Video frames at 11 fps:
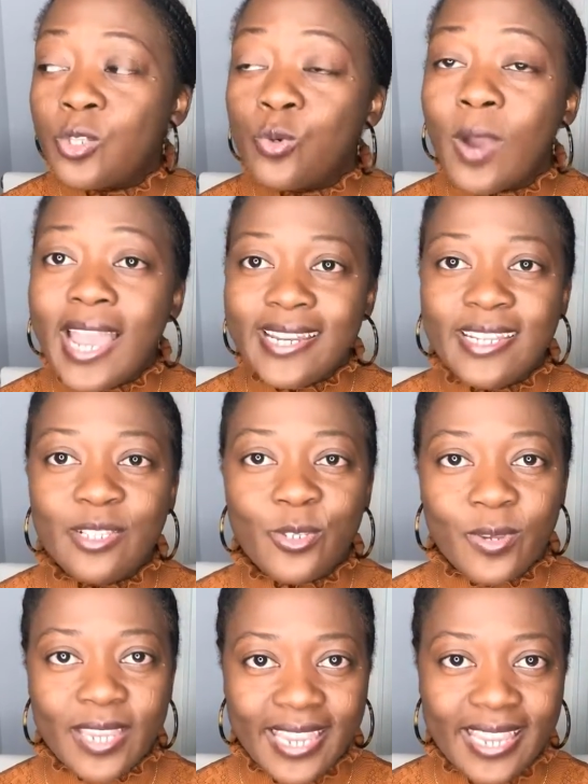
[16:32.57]
do I need
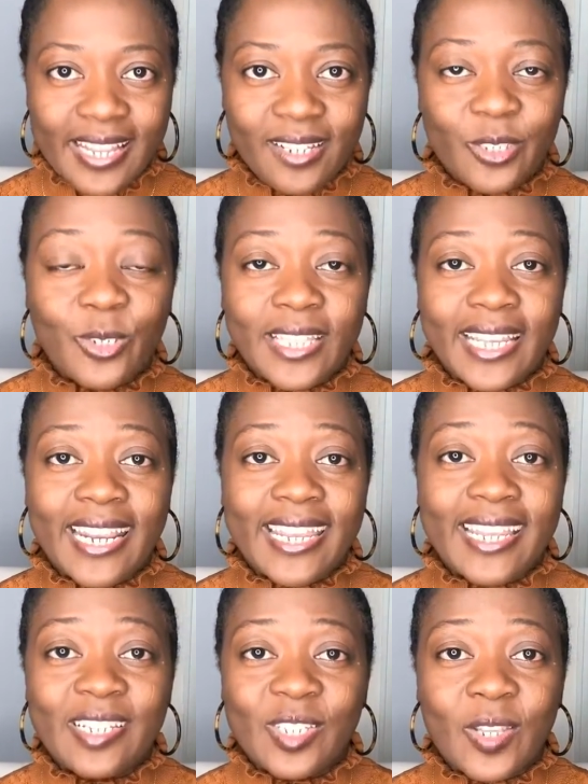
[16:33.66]
to heal so that I
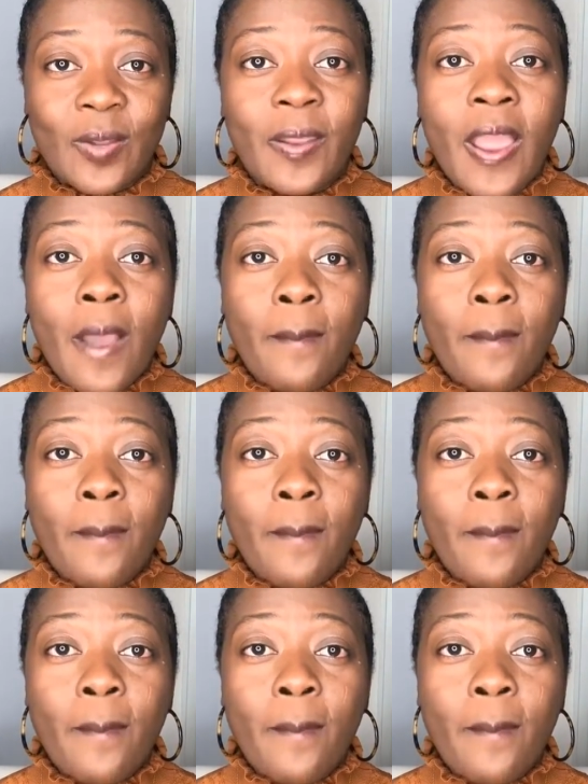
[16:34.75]
can start